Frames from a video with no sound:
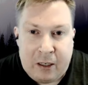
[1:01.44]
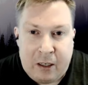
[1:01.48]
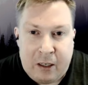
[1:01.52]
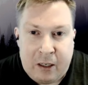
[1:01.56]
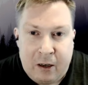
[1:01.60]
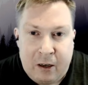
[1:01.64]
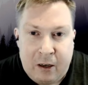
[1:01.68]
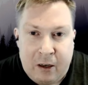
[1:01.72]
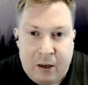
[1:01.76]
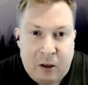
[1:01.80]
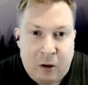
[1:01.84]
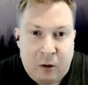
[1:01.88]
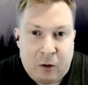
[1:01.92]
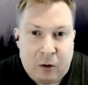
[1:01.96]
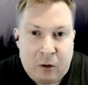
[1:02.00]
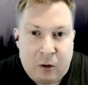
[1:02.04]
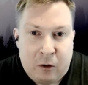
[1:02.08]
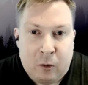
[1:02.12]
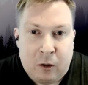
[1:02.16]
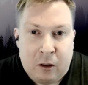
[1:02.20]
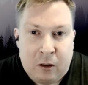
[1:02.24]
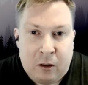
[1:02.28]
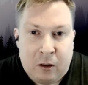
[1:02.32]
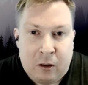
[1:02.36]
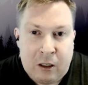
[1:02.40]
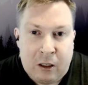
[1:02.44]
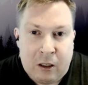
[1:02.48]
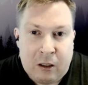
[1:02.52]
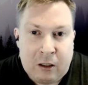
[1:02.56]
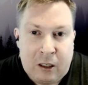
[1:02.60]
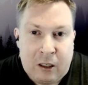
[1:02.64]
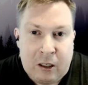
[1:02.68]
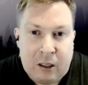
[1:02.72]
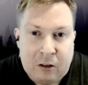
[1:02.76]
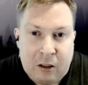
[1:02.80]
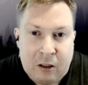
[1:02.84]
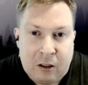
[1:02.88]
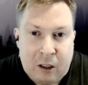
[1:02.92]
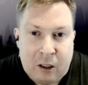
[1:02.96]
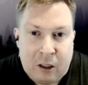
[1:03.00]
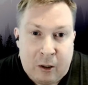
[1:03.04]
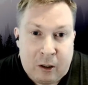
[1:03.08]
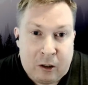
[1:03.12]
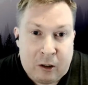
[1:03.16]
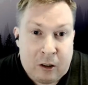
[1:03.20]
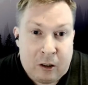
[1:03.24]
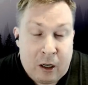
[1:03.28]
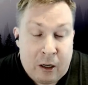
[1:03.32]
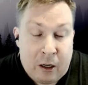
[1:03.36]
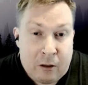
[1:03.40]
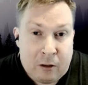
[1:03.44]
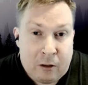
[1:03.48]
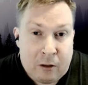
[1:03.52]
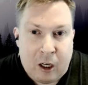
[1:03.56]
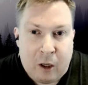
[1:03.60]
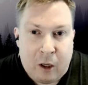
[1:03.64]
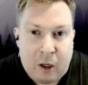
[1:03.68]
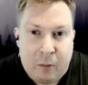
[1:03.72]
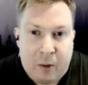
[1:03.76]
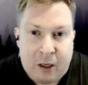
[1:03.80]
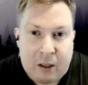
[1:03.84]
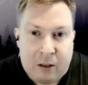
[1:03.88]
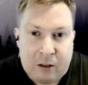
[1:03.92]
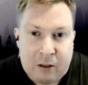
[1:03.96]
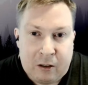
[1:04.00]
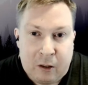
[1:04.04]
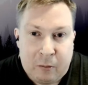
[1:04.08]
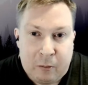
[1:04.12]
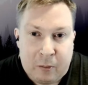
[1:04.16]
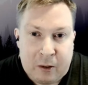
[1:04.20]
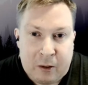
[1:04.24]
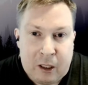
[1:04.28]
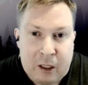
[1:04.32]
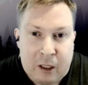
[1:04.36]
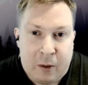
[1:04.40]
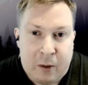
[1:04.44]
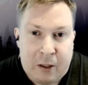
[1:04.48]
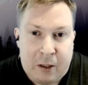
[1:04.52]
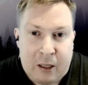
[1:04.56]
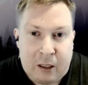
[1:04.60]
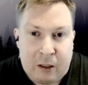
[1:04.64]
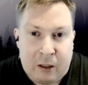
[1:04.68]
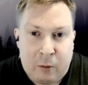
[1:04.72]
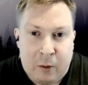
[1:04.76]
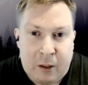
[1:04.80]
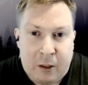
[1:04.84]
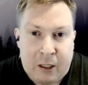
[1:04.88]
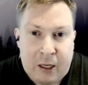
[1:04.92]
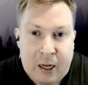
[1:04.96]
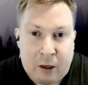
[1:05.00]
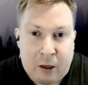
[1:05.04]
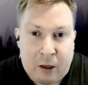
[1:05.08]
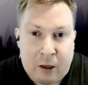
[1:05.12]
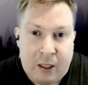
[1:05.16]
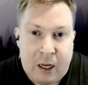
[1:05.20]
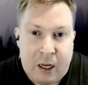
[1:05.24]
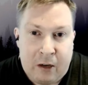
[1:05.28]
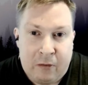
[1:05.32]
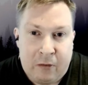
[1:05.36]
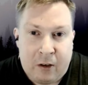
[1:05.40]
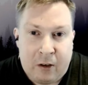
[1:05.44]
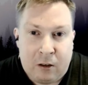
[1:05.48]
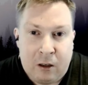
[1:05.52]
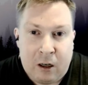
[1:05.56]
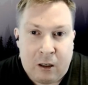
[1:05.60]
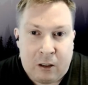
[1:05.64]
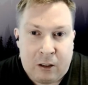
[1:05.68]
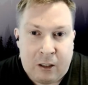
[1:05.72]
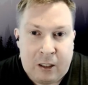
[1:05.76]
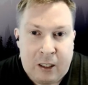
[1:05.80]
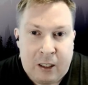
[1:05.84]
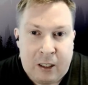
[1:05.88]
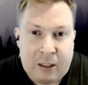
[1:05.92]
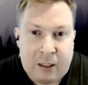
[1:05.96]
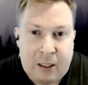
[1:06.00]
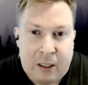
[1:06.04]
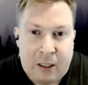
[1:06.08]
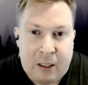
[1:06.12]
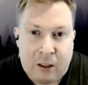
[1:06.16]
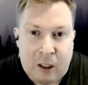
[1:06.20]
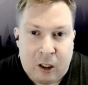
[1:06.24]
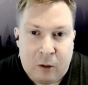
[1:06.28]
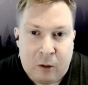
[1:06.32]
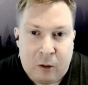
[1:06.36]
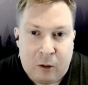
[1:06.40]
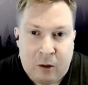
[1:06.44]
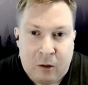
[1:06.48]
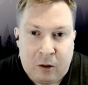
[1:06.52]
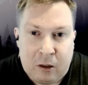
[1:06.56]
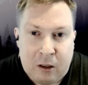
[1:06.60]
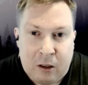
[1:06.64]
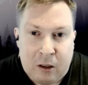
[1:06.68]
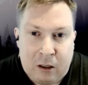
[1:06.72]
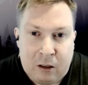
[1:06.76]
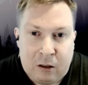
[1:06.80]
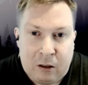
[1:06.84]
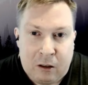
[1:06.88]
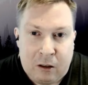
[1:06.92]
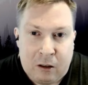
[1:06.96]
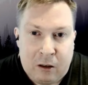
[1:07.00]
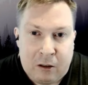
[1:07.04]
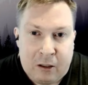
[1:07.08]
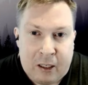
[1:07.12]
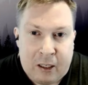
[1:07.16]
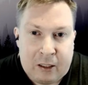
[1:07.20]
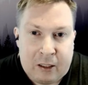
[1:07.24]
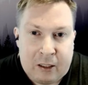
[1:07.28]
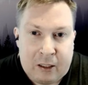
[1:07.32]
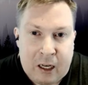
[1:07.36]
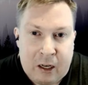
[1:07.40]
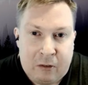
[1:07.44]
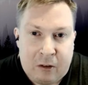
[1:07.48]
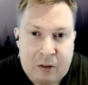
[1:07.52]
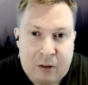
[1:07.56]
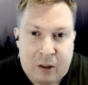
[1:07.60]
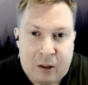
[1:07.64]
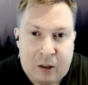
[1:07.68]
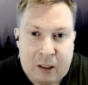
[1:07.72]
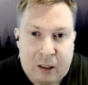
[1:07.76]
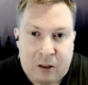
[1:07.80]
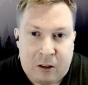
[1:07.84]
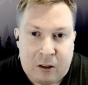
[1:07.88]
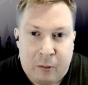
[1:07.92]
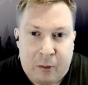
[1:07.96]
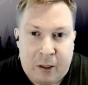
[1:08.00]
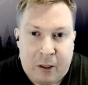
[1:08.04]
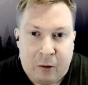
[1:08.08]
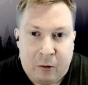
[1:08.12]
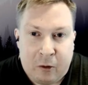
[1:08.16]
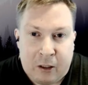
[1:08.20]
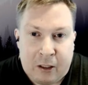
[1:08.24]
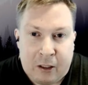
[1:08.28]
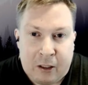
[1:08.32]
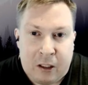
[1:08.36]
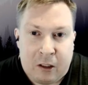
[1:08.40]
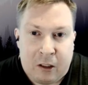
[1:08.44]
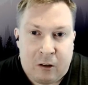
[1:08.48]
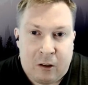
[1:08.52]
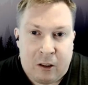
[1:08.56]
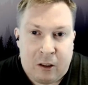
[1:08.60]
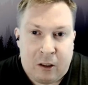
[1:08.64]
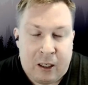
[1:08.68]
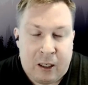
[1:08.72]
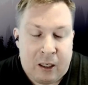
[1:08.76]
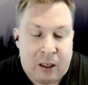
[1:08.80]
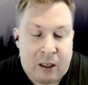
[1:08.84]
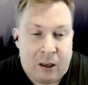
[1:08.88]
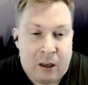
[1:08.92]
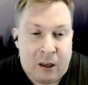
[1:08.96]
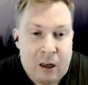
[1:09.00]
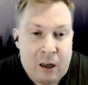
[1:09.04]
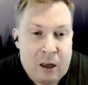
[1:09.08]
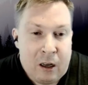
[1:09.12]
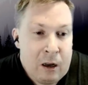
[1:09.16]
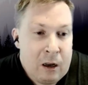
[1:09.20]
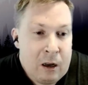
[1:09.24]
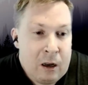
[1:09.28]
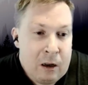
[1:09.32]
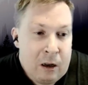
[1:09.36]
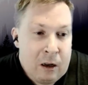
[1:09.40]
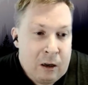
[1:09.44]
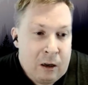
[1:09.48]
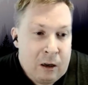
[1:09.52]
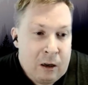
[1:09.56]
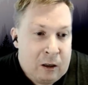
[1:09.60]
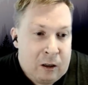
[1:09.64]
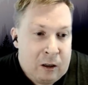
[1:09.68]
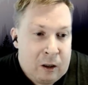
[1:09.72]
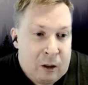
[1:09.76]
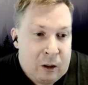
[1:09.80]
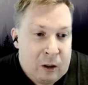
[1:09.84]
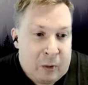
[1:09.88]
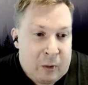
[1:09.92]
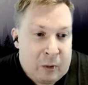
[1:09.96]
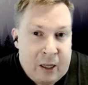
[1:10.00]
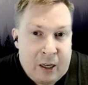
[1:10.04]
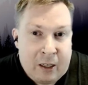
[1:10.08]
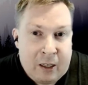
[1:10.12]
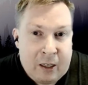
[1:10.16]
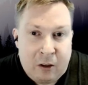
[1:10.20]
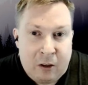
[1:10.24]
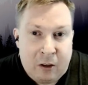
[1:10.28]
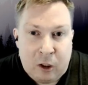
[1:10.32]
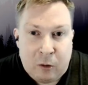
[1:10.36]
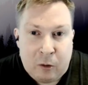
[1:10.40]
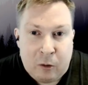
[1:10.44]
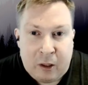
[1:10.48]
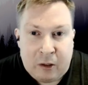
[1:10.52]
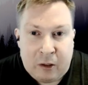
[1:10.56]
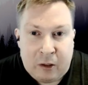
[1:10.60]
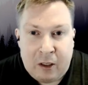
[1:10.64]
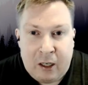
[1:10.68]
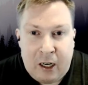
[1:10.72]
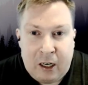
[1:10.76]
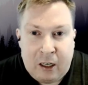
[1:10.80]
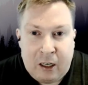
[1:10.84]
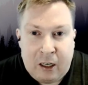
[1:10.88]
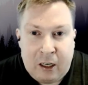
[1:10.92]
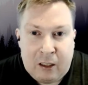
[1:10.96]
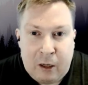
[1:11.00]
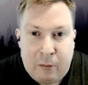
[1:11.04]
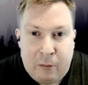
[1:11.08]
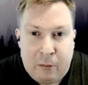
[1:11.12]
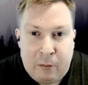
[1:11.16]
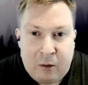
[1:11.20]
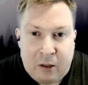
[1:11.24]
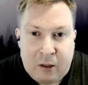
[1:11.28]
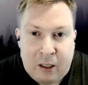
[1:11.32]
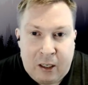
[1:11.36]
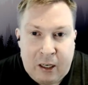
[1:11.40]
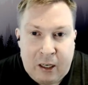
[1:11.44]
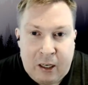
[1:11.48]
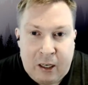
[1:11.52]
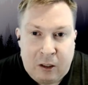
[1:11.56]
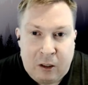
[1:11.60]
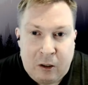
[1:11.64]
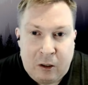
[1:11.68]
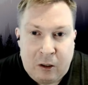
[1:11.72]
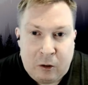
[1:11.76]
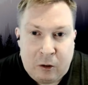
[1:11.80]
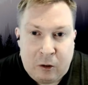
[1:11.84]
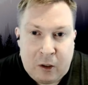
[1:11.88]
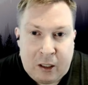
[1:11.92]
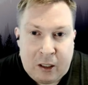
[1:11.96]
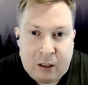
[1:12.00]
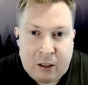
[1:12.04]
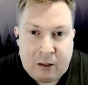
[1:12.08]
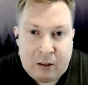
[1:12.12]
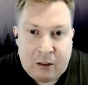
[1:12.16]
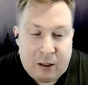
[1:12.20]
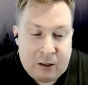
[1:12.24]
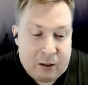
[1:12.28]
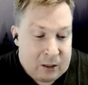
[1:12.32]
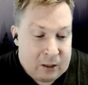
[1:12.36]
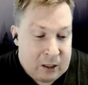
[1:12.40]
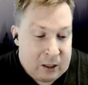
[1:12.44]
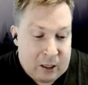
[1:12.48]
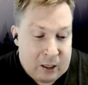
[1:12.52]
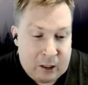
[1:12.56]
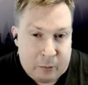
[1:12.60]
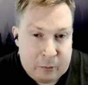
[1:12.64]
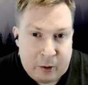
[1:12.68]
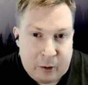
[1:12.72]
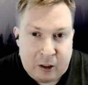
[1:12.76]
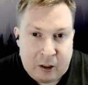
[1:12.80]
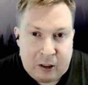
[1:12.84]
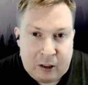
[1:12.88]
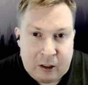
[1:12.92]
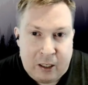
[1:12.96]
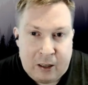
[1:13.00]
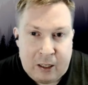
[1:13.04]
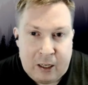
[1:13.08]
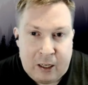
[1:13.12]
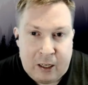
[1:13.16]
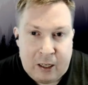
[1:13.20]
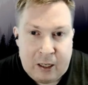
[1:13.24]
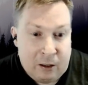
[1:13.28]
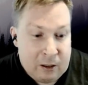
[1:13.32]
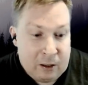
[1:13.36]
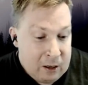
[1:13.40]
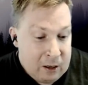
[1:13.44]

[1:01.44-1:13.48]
you're into, so we're also going to touch on a bunch of other topics, some stuff that we actually haven't talked yet here about on Haunting Live, so that's going to be really interesting. But thank you so much for taking the time out today to join us here. I appreciate that.